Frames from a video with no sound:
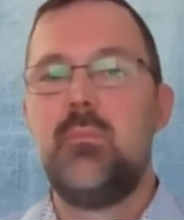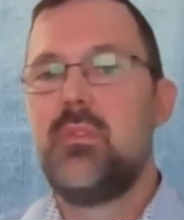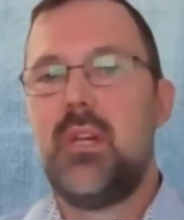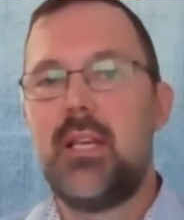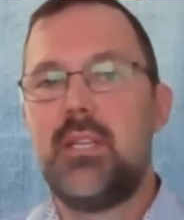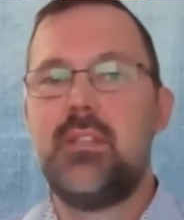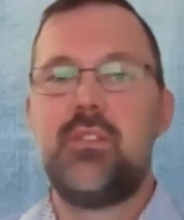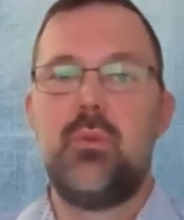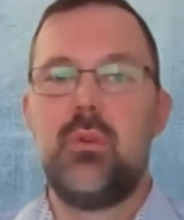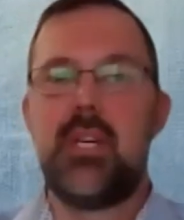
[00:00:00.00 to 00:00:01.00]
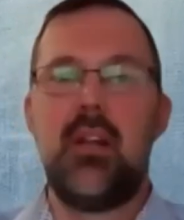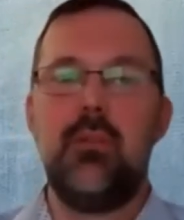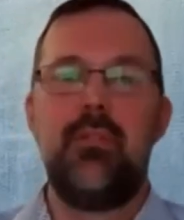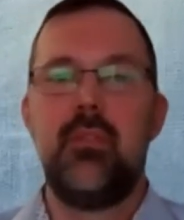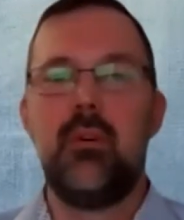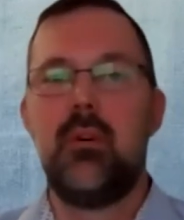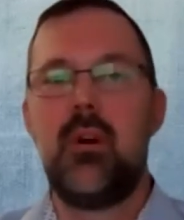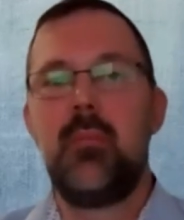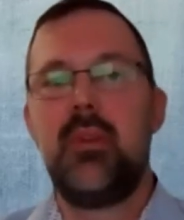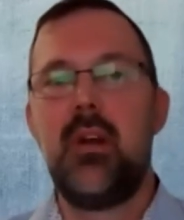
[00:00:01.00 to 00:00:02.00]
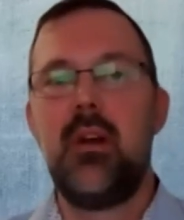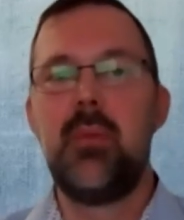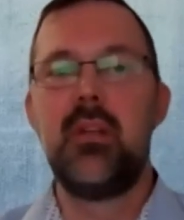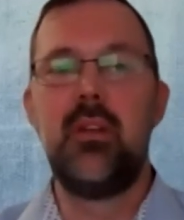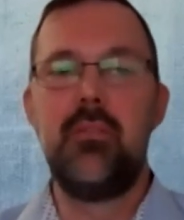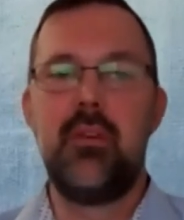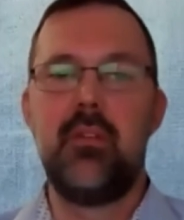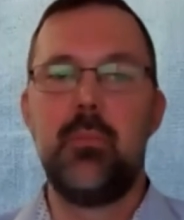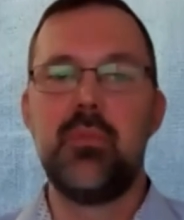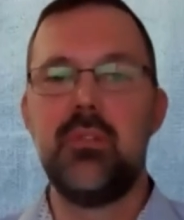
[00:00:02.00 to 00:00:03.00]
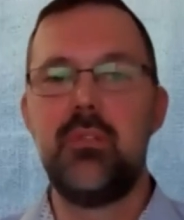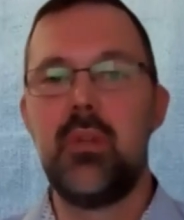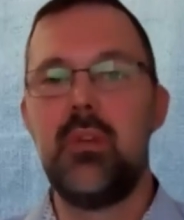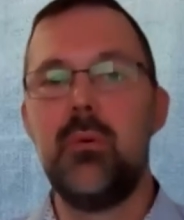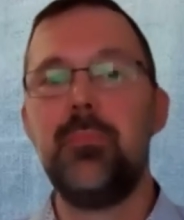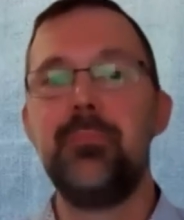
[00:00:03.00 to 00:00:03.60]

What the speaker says: license or sell off? Or, I mean, there are many different options you can do.